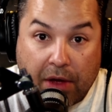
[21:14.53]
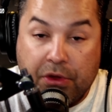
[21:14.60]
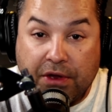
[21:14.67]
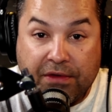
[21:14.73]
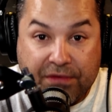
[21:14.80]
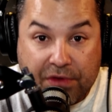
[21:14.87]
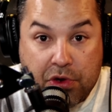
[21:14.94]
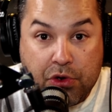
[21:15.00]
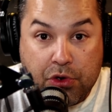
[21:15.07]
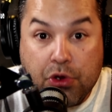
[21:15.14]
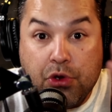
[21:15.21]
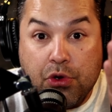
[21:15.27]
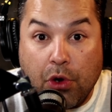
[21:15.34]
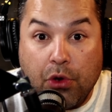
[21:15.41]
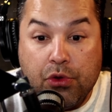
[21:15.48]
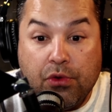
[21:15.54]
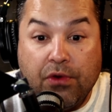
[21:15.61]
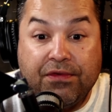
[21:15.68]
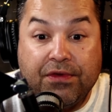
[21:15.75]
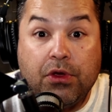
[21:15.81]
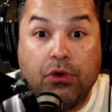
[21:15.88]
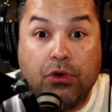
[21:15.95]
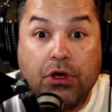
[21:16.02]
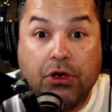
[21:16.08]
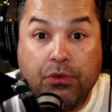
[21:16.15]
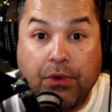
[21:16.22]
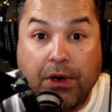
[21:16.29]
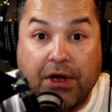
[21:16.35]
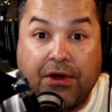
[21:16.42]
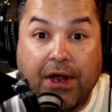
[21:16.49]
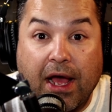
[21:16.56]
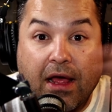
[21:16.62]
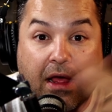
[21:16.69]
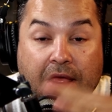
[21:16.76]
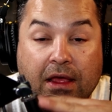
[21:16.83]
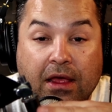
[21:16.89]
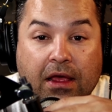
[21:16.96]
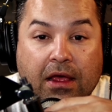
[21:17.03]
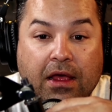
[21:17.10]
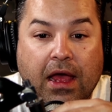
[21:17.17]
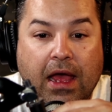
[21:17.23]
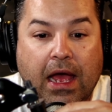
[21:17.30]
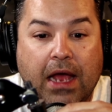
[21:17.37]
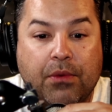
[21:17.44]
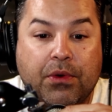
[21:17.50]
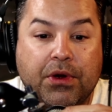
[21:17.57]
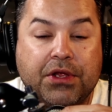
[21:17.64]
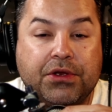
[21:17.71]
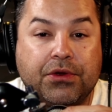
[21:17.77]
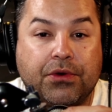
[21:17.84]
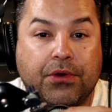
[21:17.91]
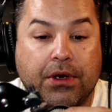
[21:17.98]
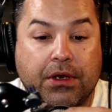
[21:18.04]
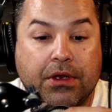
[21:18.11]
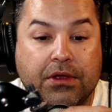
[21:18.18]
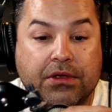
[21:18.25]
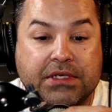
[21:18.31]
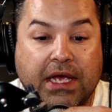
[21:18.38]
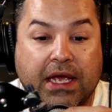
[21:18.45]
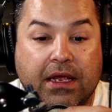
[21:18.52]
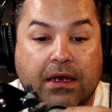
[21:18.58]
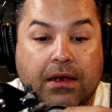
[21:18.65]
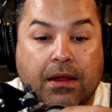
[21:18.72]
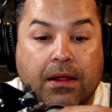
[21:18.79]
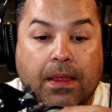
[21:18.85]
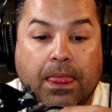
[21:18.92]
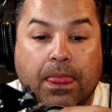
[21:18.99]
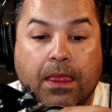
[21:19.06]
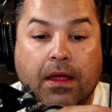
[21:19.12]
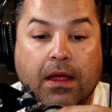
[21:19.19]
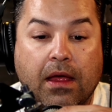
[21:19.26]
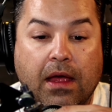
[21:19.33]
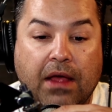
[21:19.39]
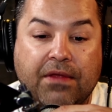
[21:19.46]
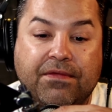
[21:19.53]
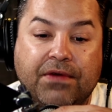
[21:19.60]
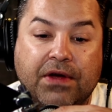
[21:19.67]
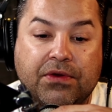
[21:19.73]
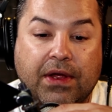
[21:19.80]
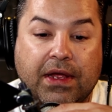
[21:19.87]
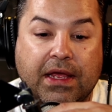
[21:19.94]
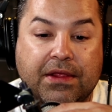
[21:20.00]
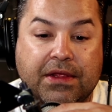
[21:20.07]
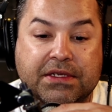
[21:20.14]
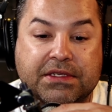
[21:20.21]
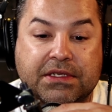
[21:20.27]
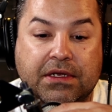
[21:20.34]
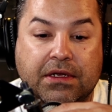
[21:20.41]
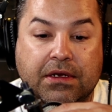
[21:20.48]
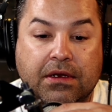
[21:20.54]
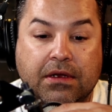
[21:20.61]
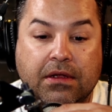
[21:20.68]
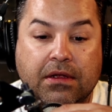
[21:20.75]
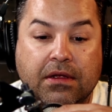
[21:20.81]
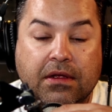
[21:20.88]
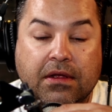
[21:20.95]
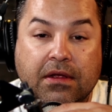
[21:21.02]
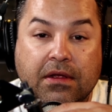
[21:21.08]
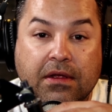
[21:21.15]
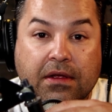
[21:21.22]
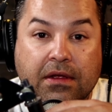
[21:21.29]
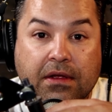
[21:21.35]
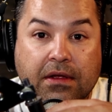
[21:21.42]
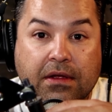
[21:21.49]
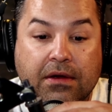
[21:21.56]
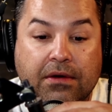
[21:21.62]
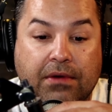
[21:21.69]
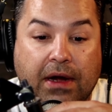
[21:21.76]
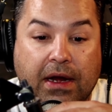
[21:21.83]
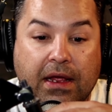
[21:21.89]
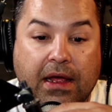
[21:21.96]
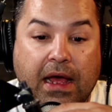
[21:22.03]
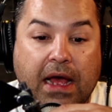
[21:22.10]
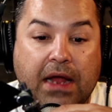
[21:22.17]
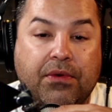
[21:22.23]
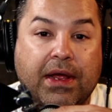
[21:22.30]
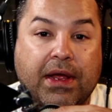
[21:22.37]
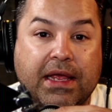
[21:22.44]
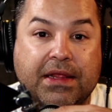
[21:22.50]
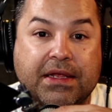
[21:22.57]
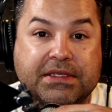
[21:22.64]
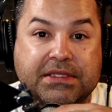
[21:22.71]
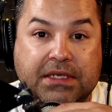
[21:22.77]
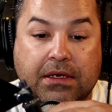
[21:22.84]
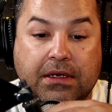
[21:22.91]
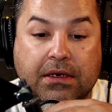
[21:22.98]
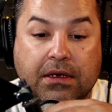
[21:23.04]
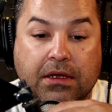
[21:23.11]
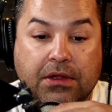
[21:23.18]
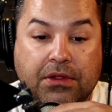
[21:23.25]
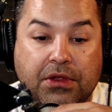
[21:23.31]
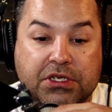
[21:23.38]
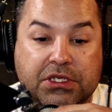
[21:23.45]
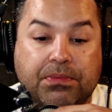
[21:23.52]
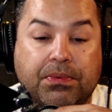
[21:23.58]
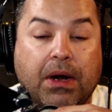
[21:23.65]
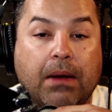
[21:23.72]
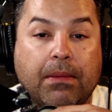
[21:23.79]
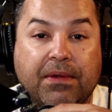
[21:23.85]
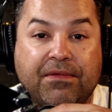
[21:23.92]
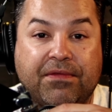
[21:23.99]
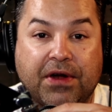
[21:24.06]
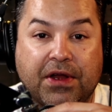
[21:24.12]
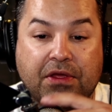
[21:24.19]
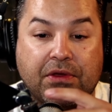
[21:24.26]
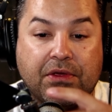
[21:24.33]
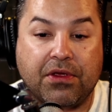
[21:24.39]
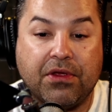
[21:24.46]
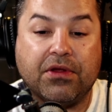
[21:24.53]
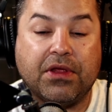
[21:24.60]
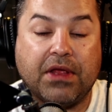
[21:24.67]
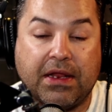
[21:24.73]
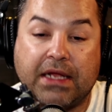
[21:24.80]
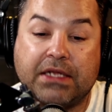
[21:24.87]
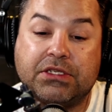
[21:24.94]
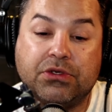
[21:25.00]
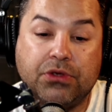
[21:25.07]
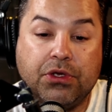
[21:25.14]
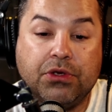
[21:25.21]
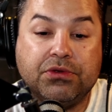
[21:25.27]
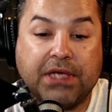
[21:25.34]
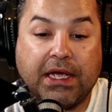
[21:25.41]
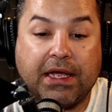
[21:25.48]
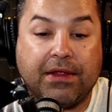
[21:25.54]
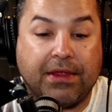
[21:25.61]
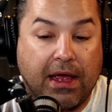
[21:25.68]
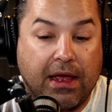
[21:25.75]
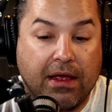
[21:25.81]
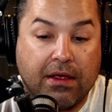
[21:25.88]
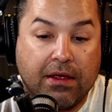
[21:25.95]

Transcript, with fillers: If you you know you if you a good one or not, and what are you doing? You saying, how the fuck do I get this done? Right? How do I get this done? There's a problem in front of you, you and that's who you saying that.